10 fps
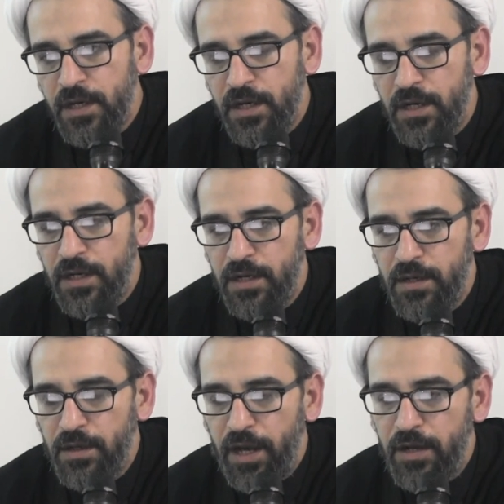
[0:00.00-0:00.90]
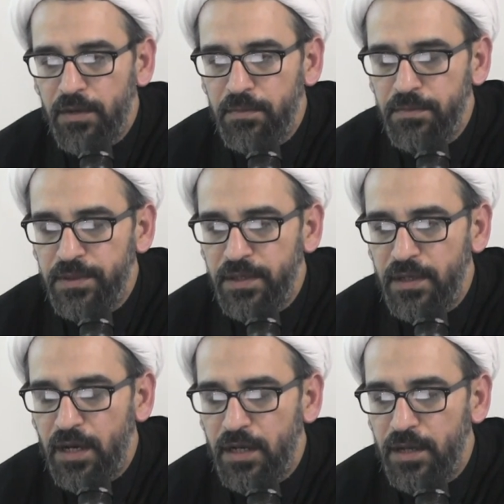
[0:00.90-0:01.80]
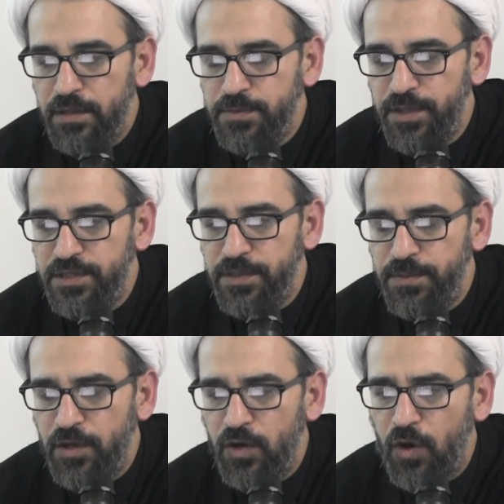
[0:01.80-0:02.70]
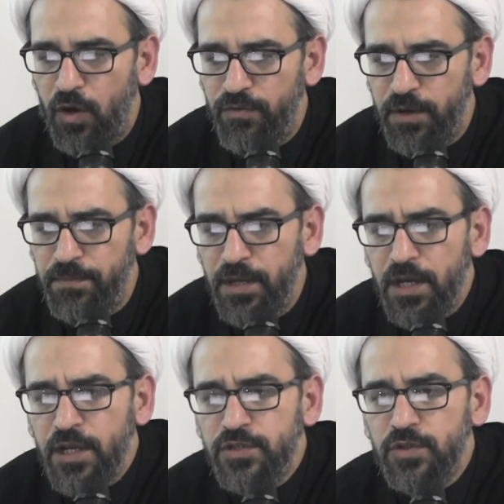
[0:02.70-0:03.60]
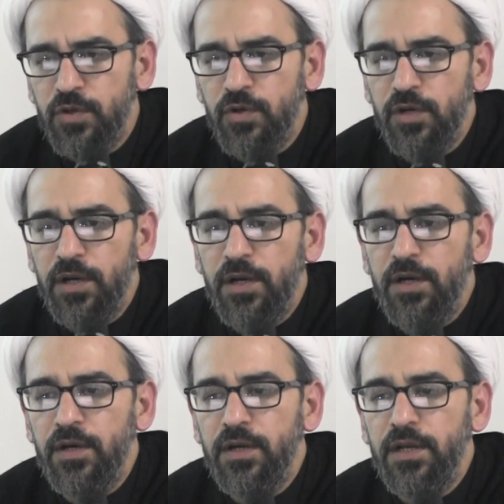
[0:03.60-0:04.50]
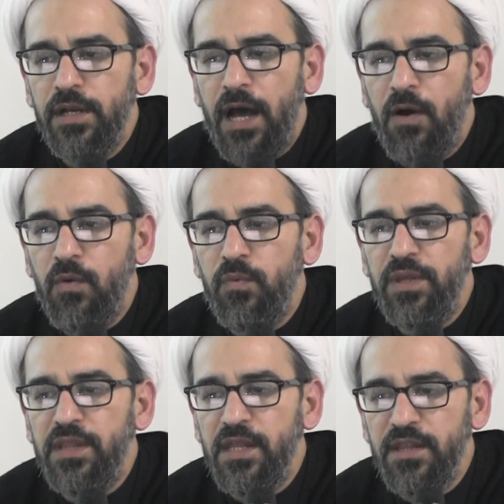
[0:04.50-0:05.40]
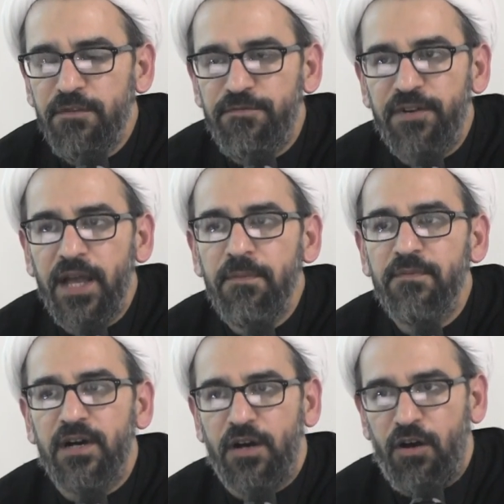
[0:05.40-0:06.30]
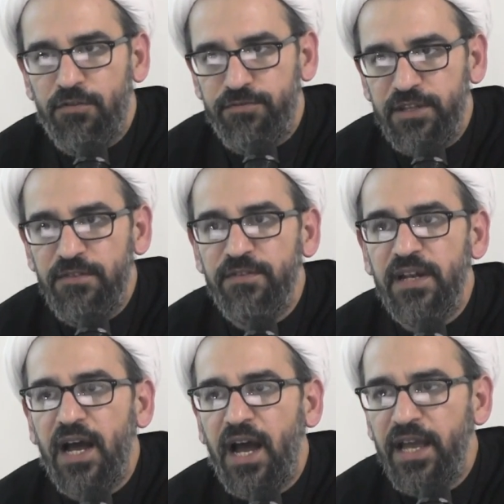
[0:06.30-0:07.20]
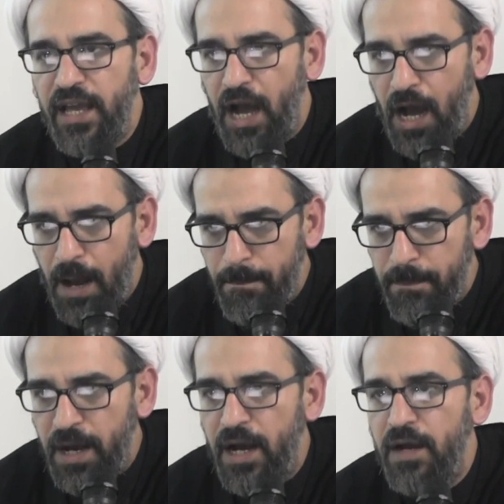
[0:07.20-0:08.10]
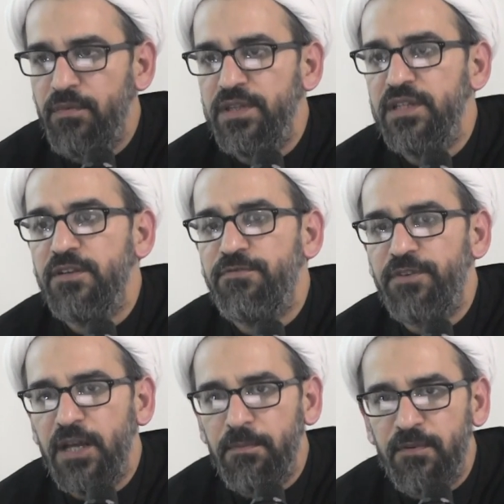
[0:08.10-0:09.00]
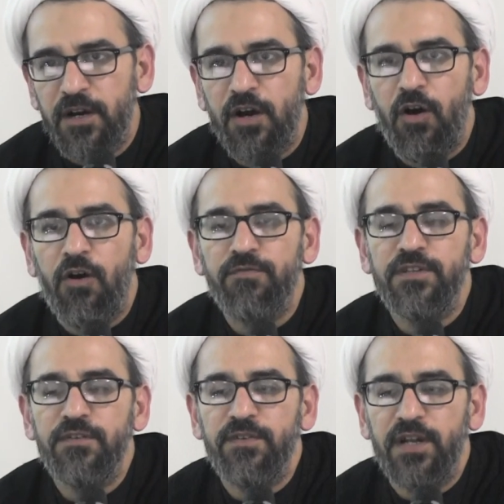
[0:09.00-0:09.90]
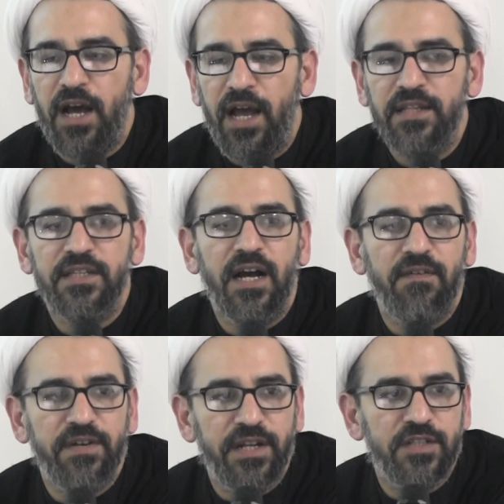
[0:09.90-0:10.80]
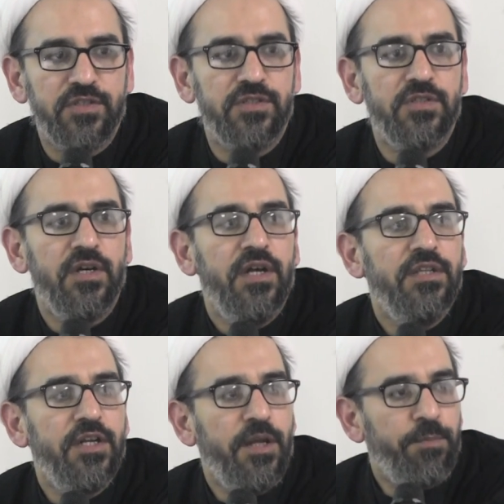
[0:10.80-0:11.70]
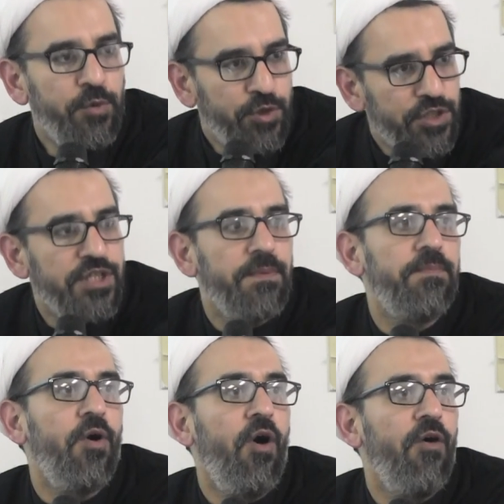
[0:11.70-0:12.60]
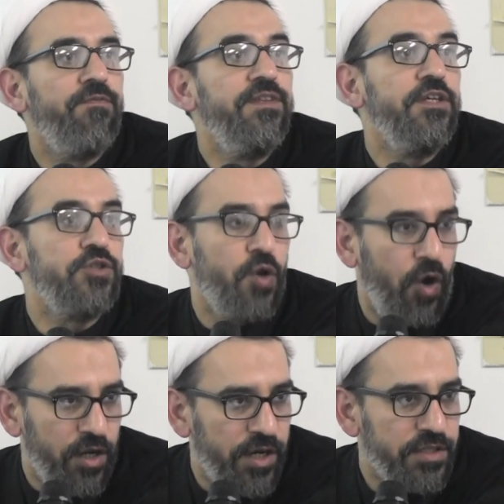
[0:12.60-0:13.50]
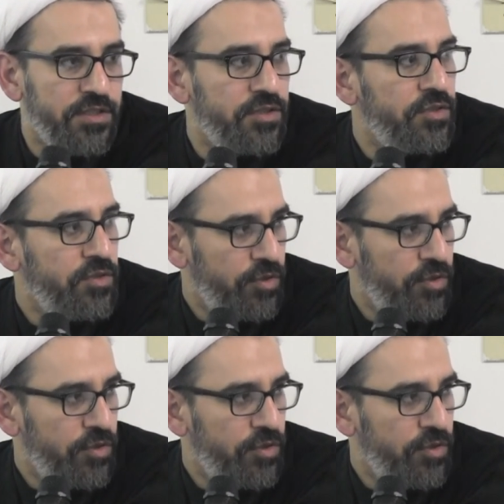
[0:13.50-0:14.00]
Uh, and be Allah's mercy be on all of them. So now within the framework of the wilaya amma, within the framework of the wilaya, the governance, the deputyship of the scholars,